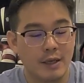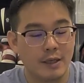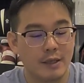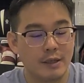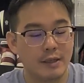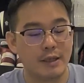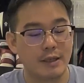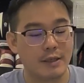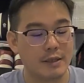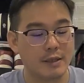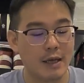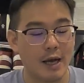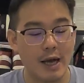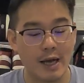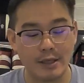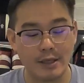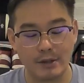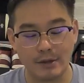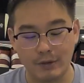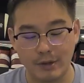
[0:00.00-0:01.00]
the
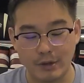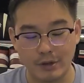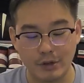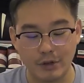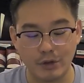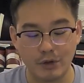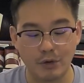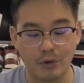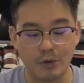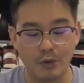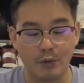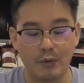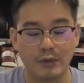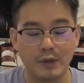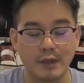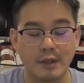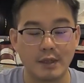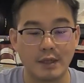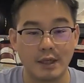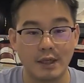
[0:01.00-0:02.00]
sides of this shoe with
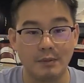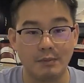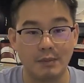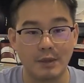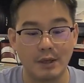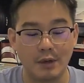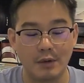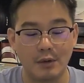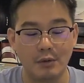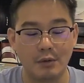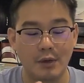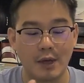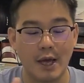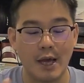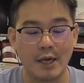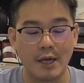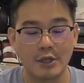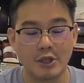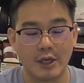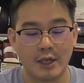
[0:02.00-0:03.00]
this TPU
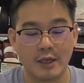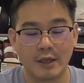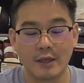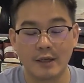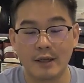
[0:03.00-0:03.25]
caging,